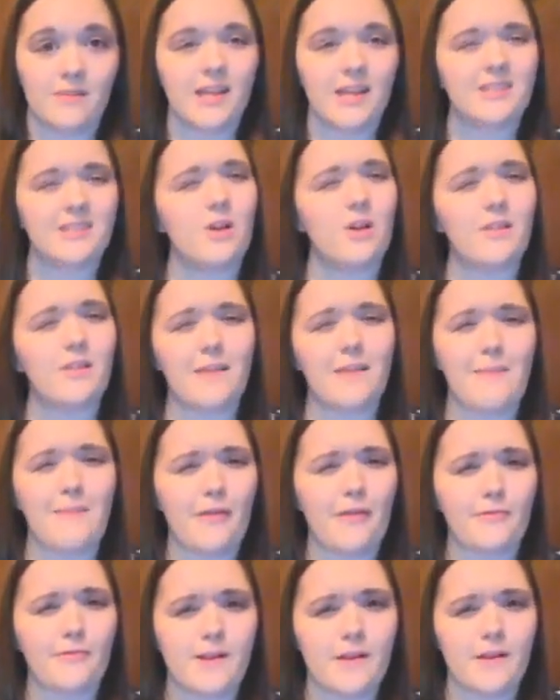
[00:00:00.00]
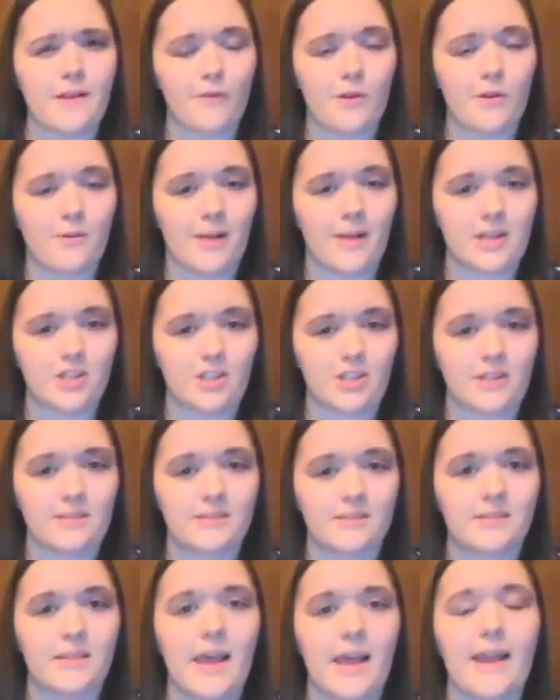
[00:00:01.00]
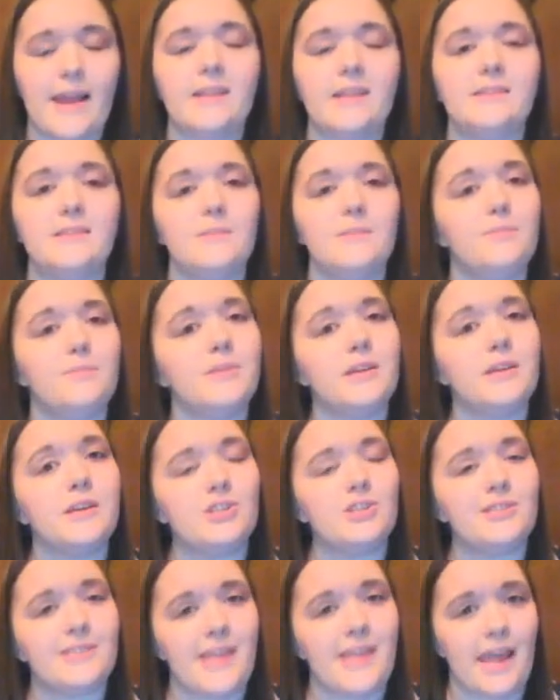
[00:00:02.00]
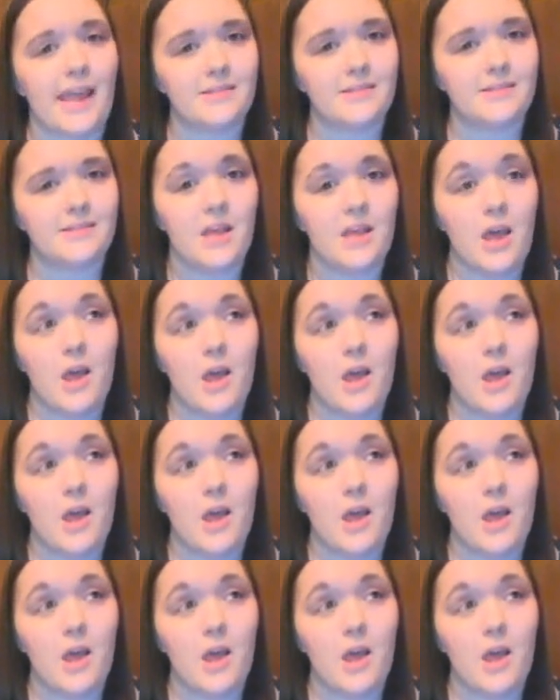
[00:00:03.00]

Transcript: It's only about 3 or 4 questions, and it simply just states